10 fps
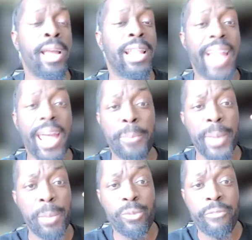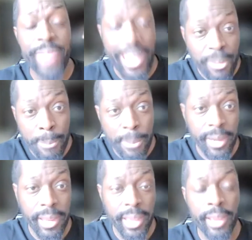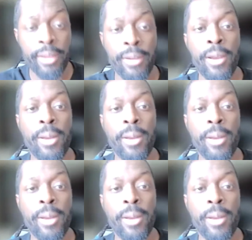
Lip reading: A lot of people have never been here,